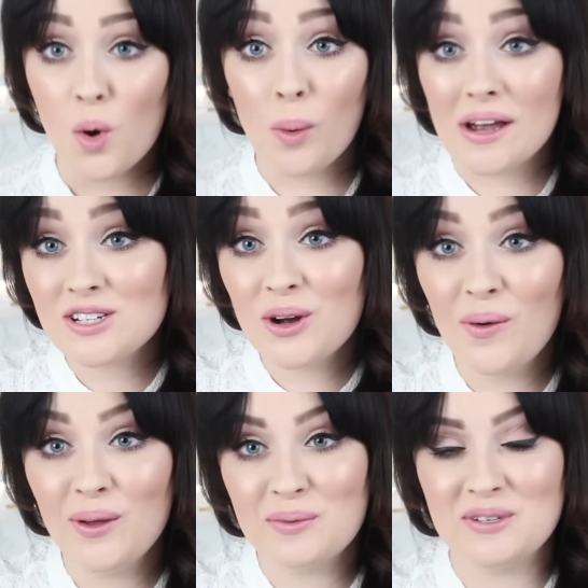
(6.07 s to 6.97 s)
Which
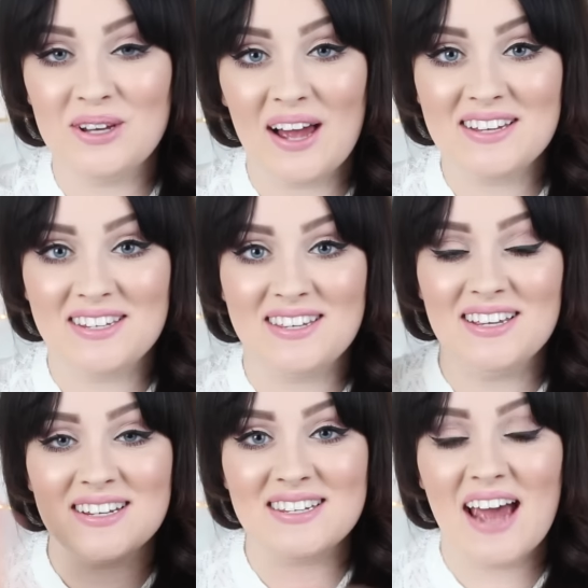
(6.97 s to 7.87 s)
haul would you like to
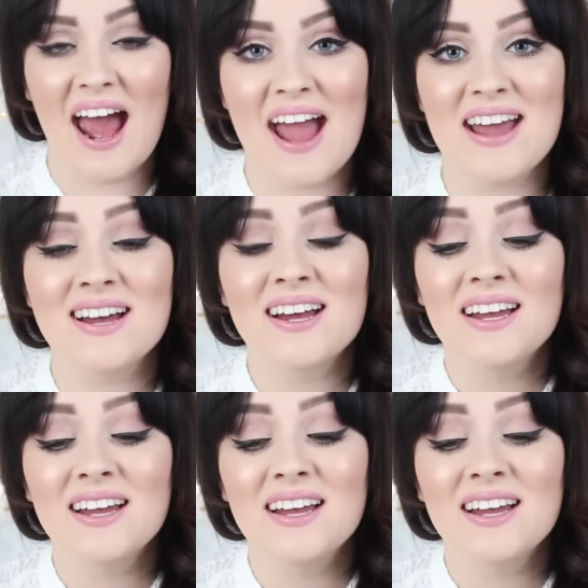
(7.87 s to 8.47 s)
see today?